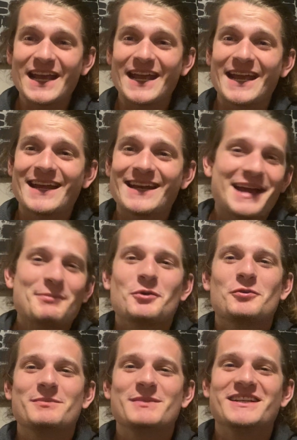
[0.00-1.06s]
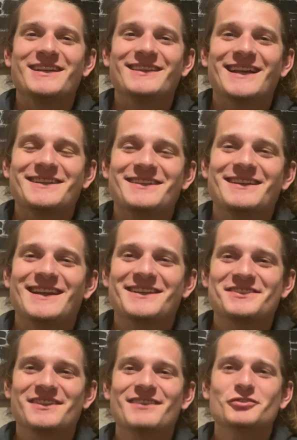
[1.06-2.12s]
And I'm going to be taking that to the
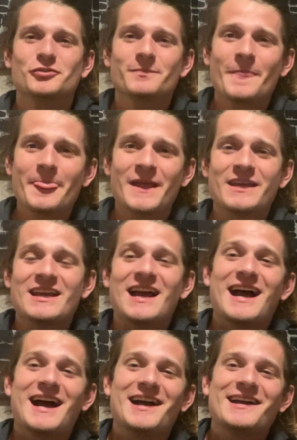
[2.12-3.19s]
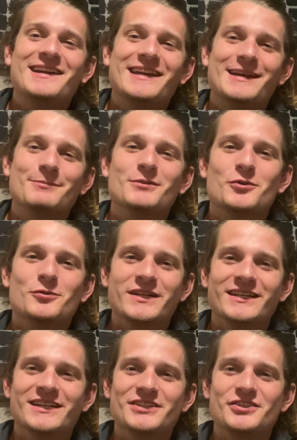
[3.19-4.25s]
next level. I am
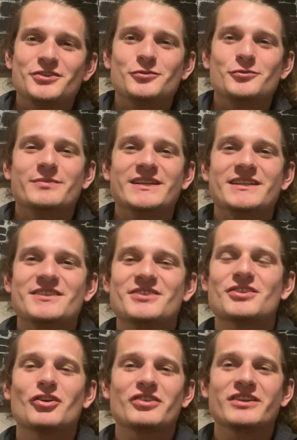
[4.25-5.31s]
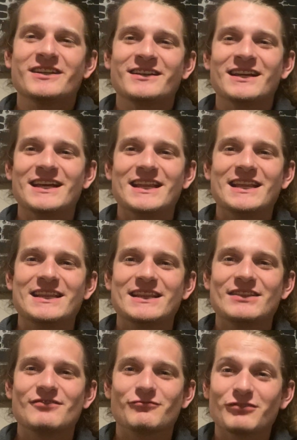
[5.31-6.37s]
going to be starting
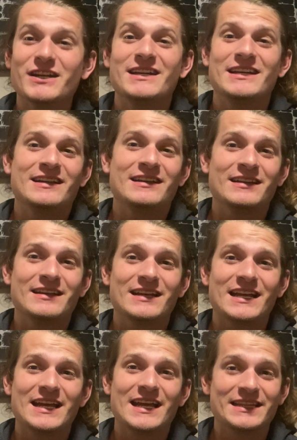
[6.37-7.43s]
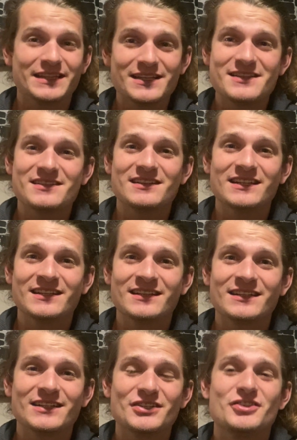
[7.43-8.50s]
reading and
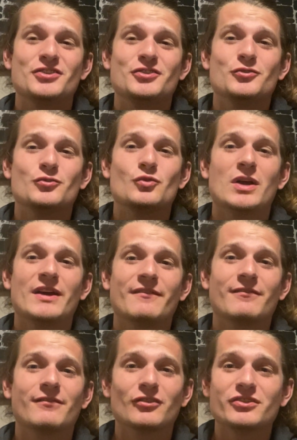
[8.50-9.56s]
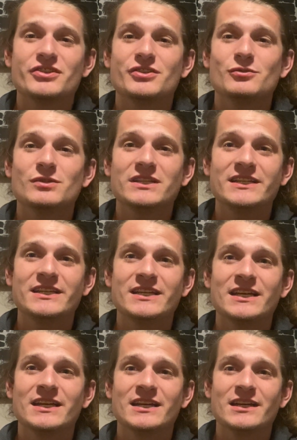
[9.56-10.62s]
listening to
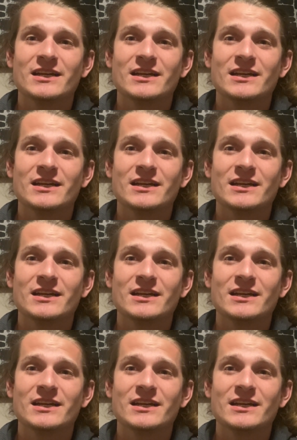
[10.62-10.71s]
virtually